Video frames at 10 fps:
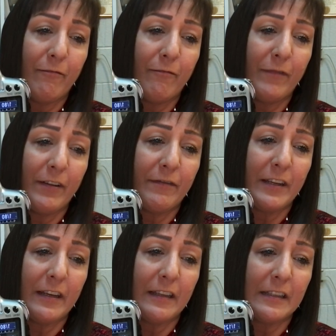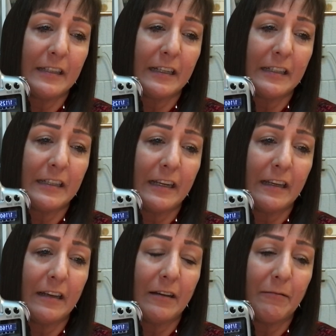
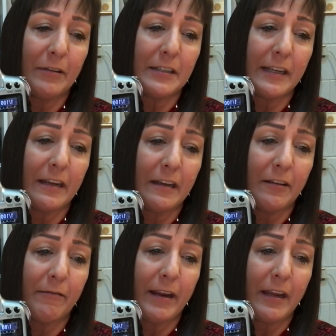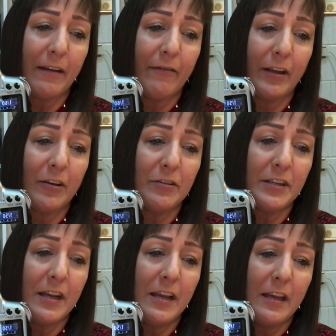60th, let's see, other way. If it goes
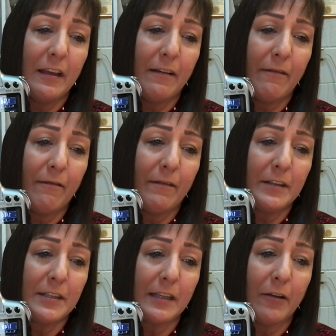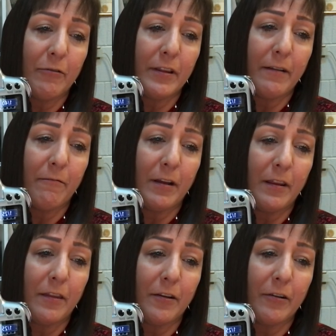slower than
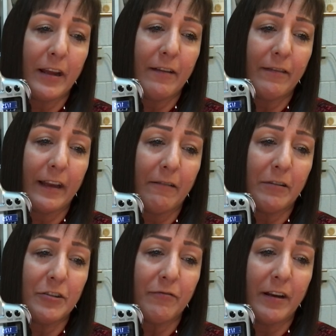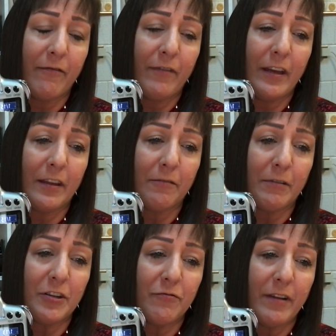1/30th, like 1/25th,
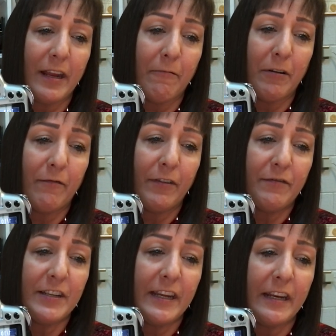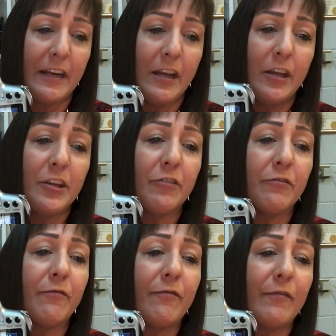1/20, 1/15, you'll
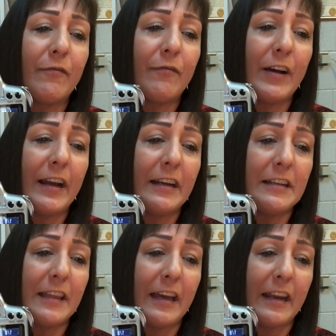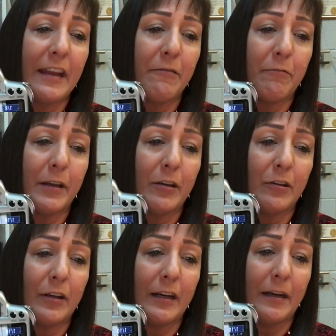find that it
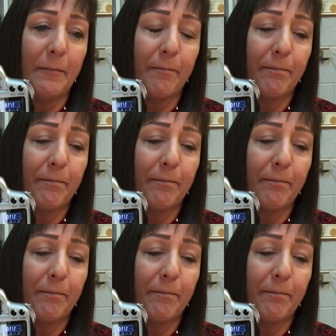will